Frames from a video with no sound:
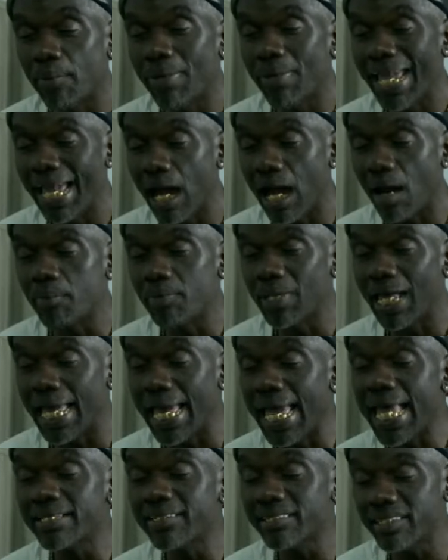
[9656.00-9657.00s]
I'm
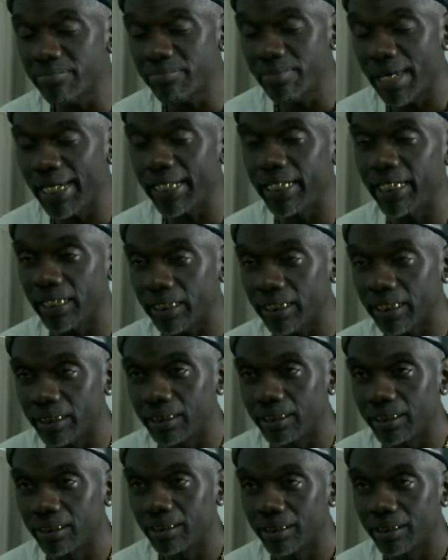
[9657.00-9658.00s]
estimating
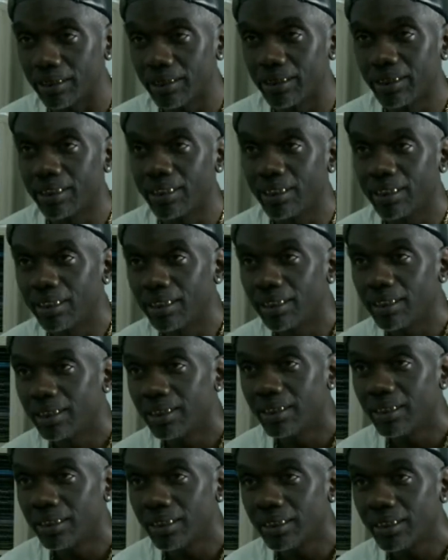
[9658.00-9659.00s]

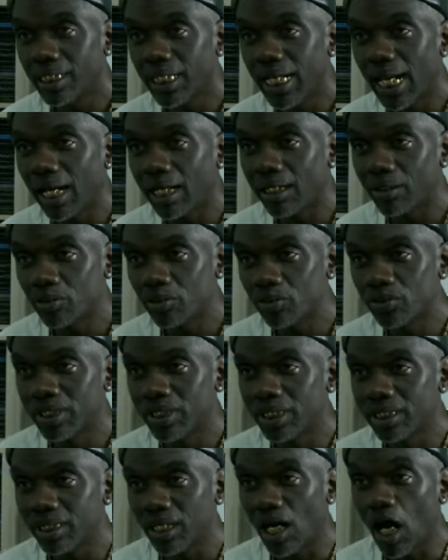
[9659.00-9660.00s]
that I could
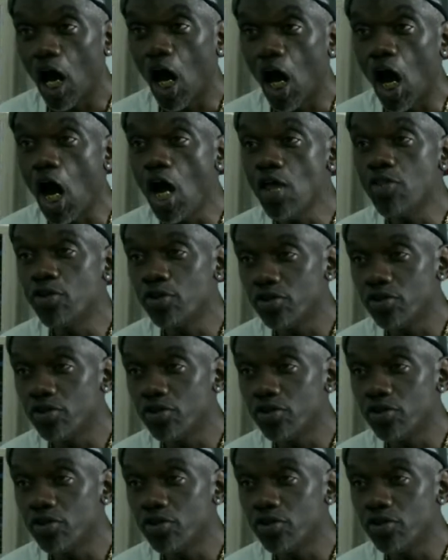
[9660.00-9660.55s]
get the other